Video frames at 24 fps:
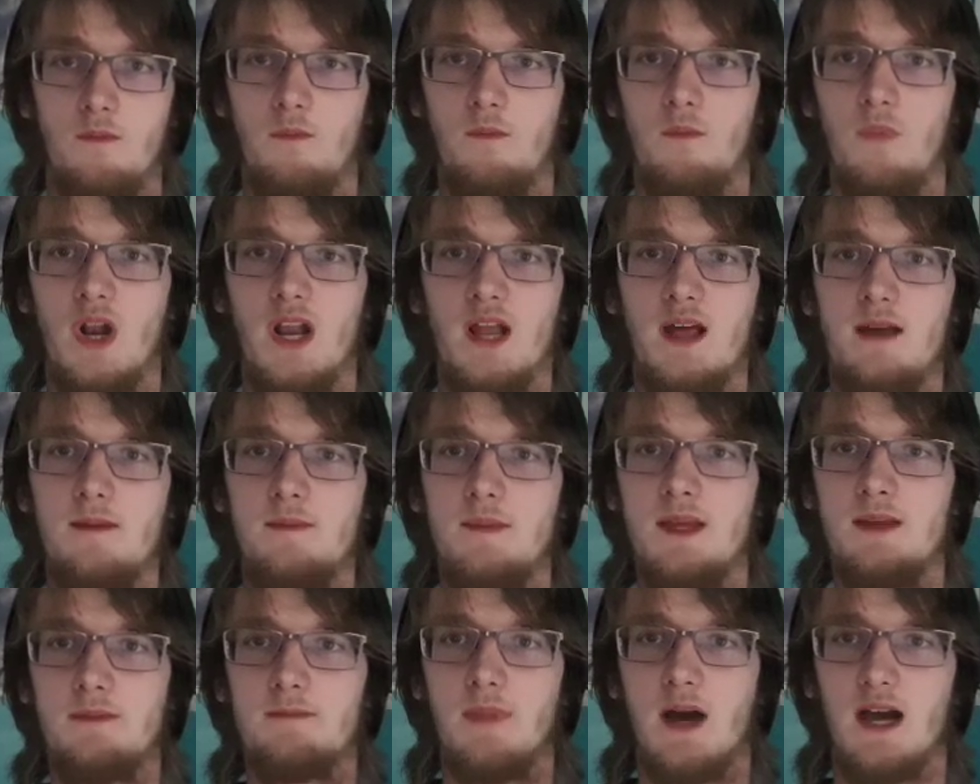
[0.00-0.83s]
what I
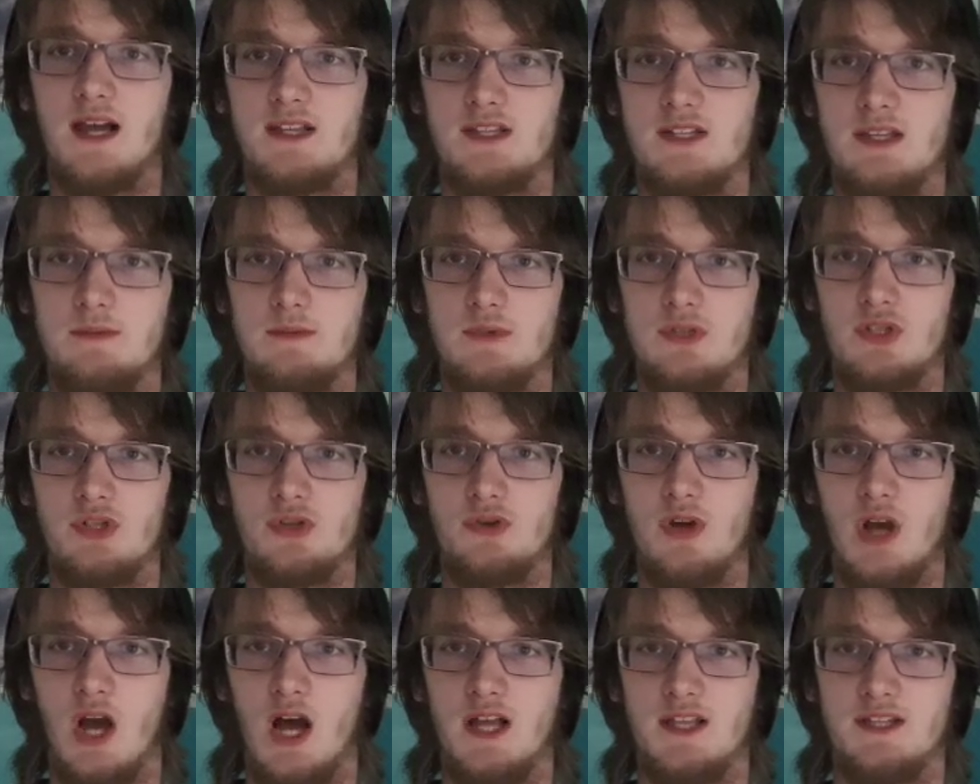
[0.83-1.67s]
mean by Sims 2
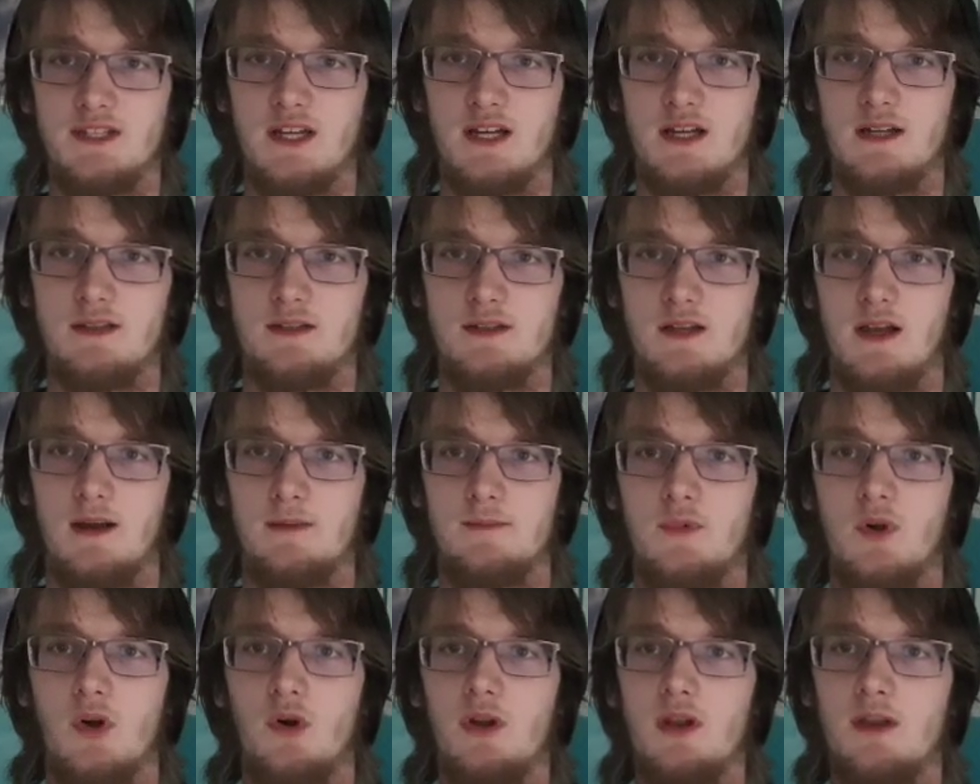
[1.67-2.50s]
content,
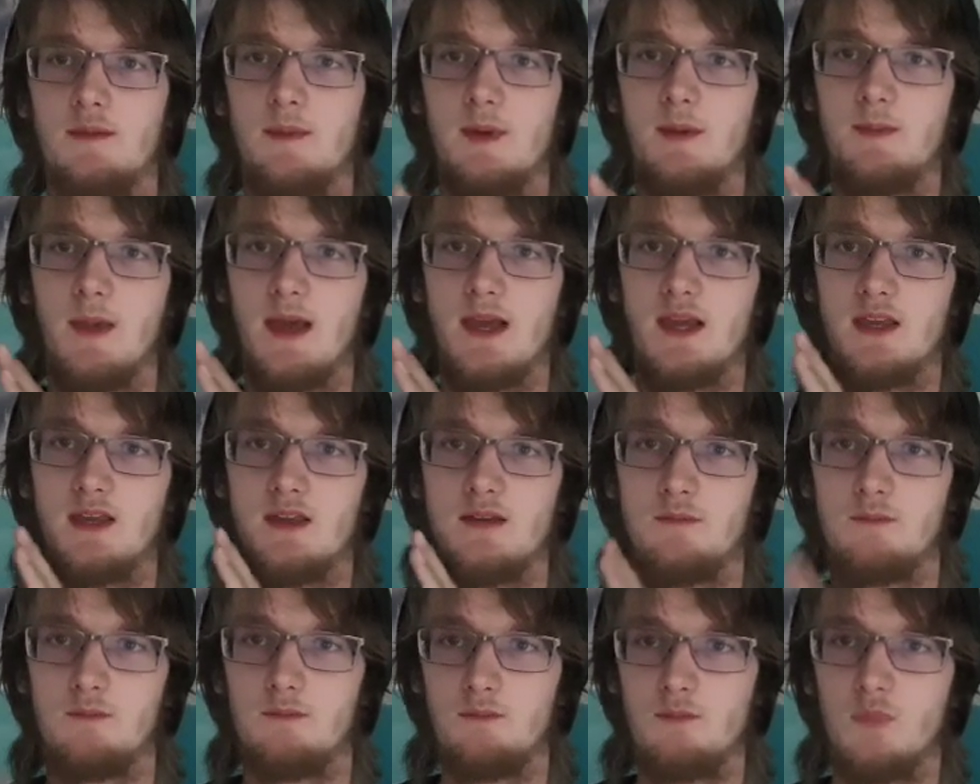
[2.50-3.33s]
I'm going to be
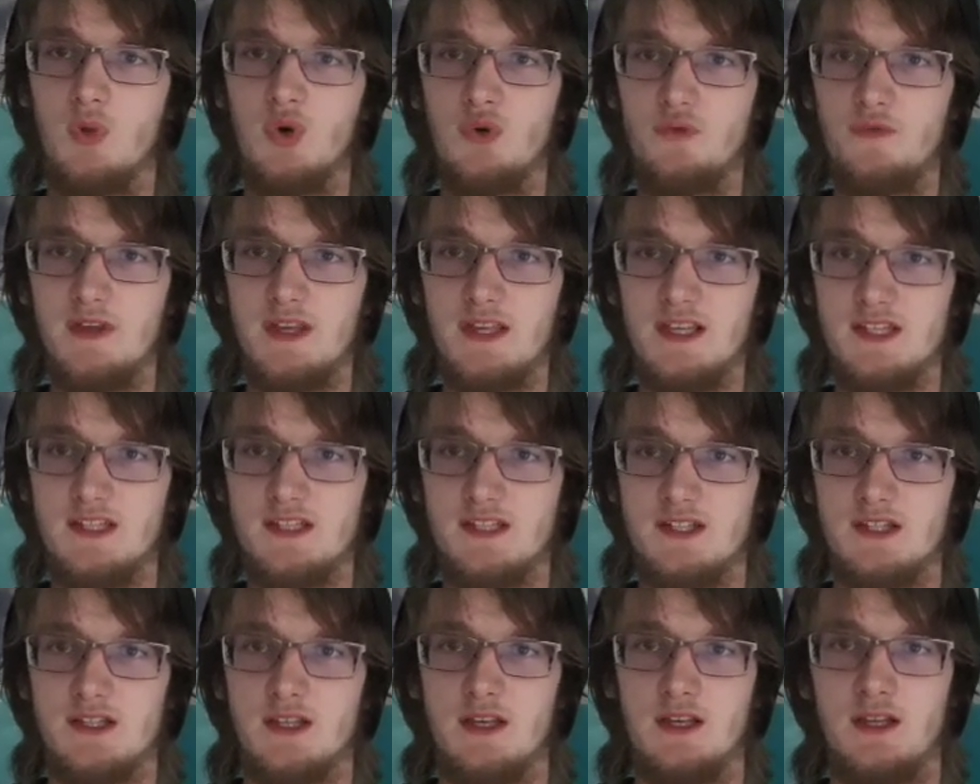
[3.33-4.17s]
making
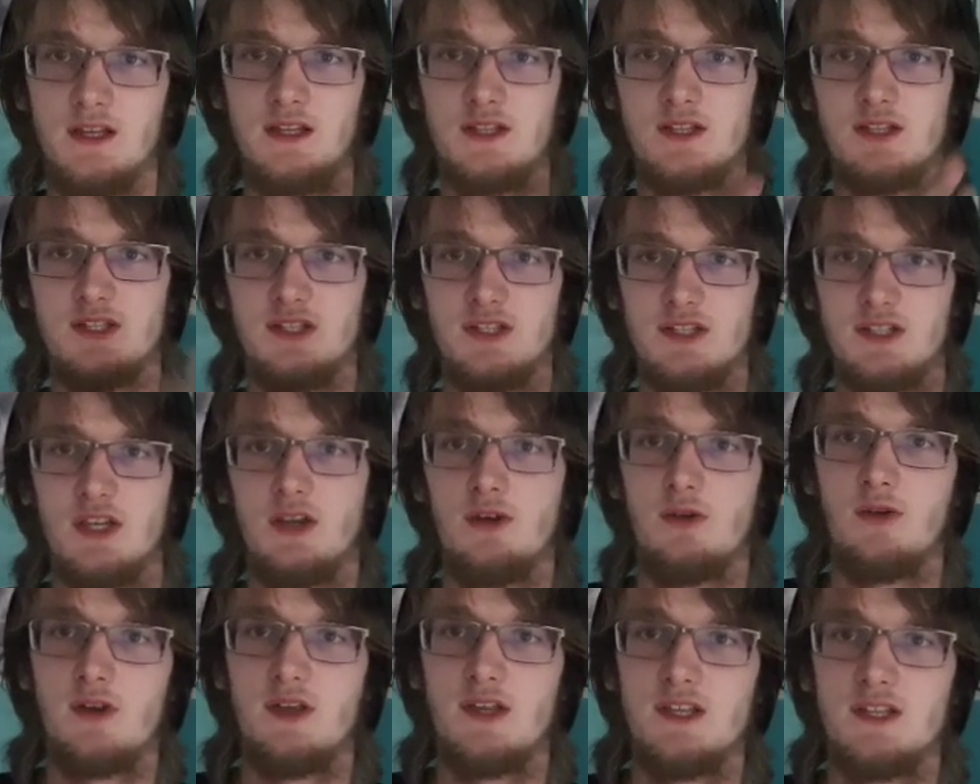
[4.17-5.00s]
movies,
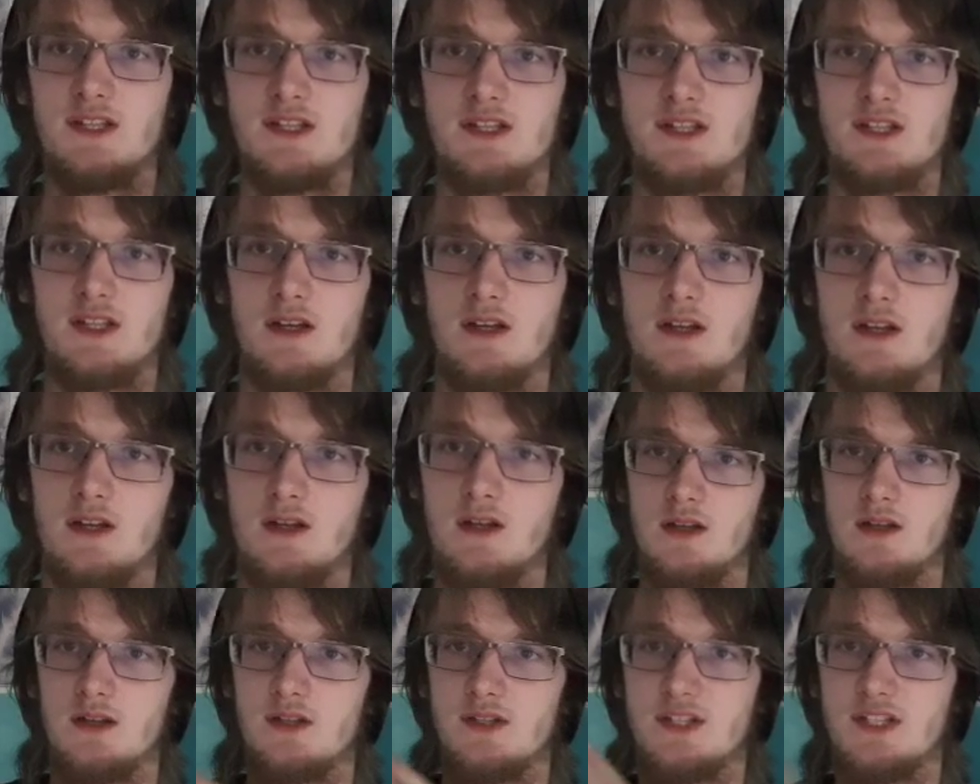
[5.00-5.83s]
series,
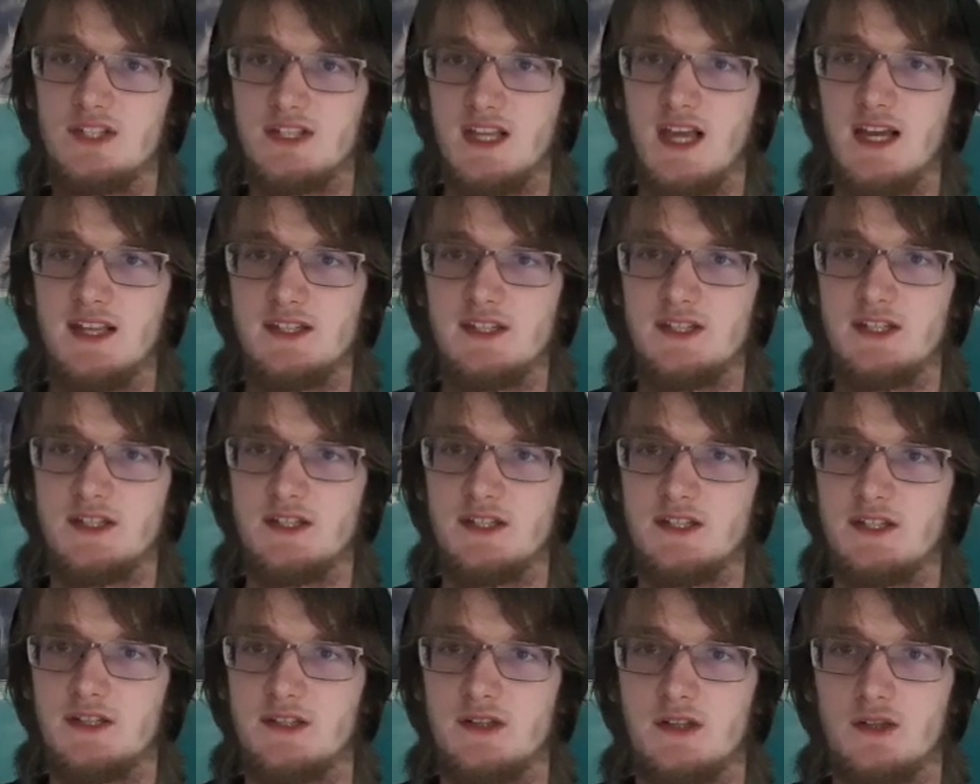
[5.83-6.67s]

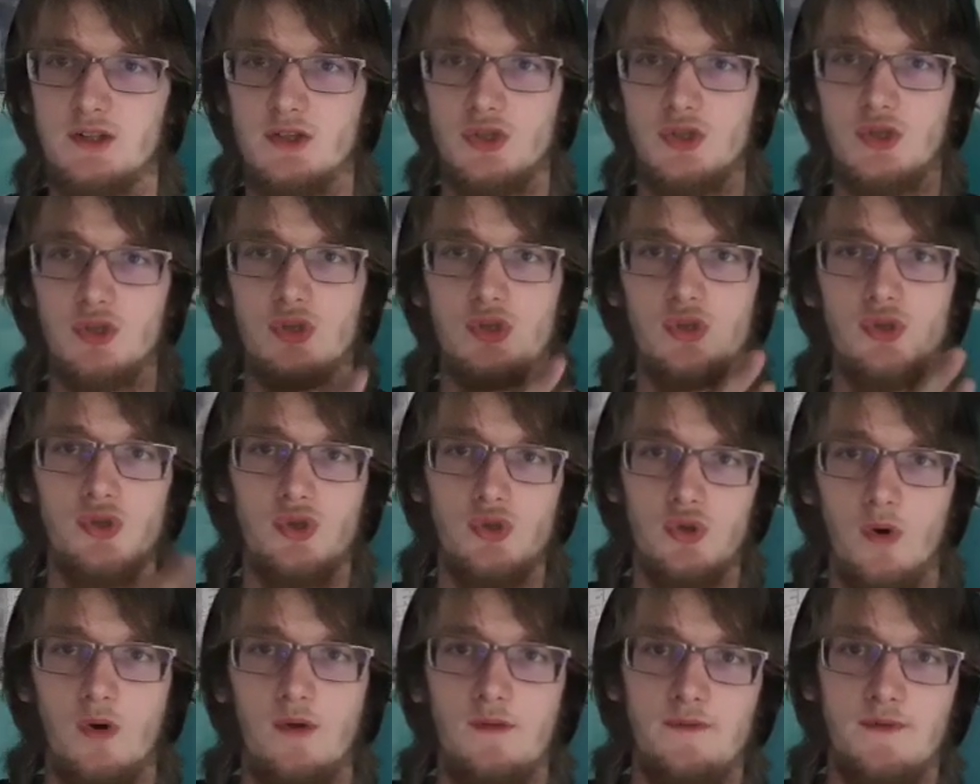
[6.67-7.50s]
sketches,
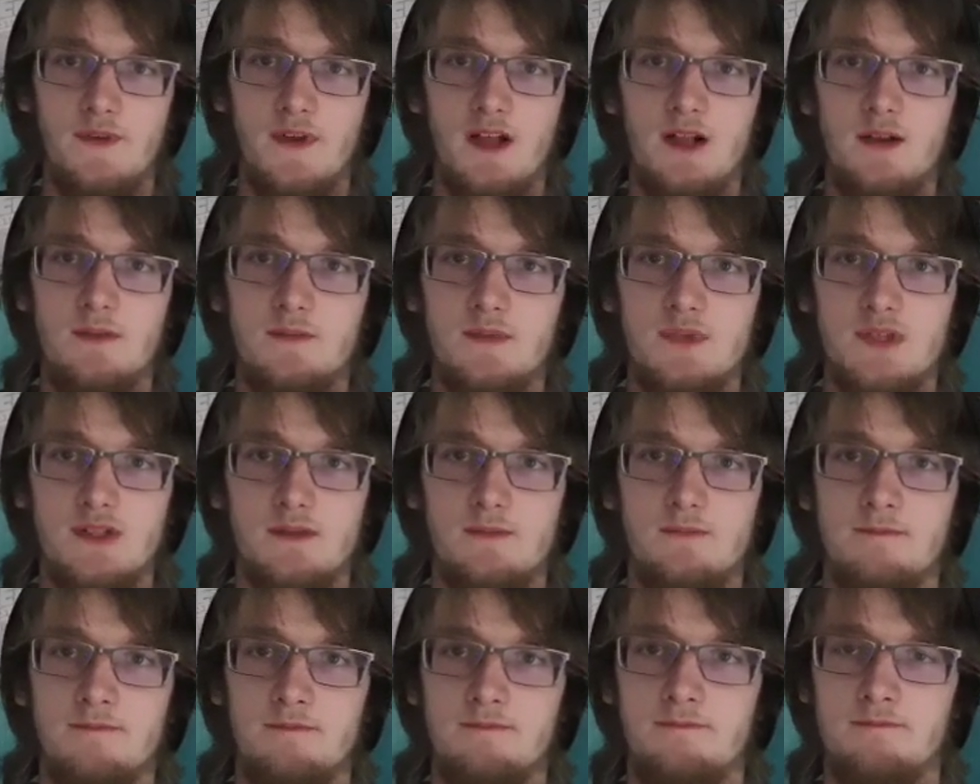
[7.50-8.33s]
short
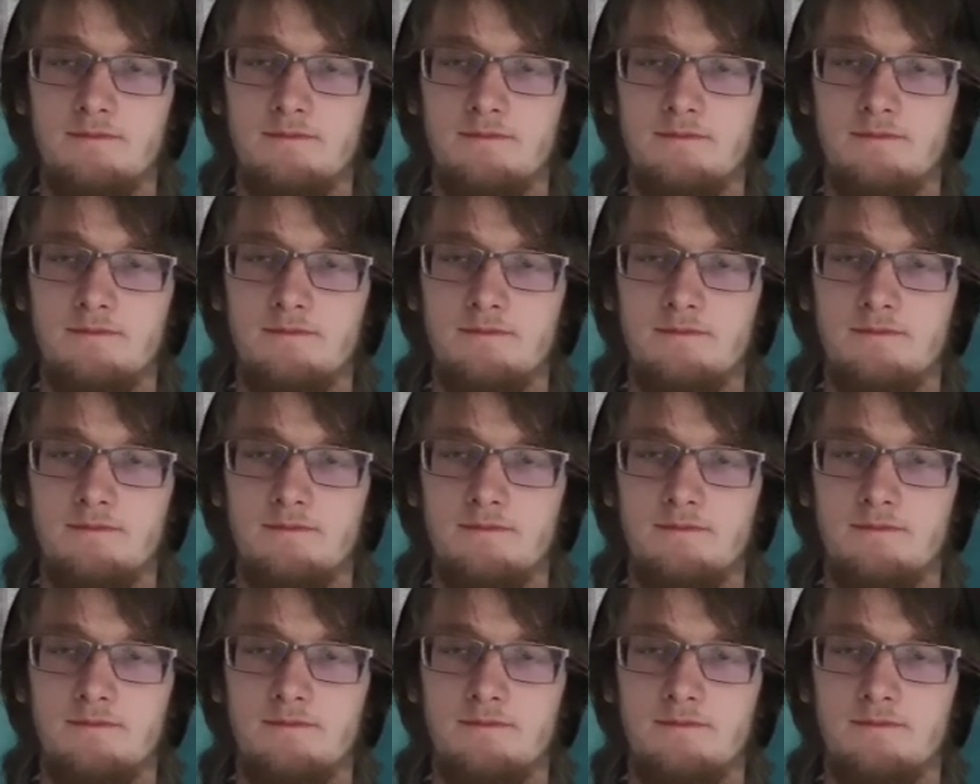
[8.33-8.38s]
films,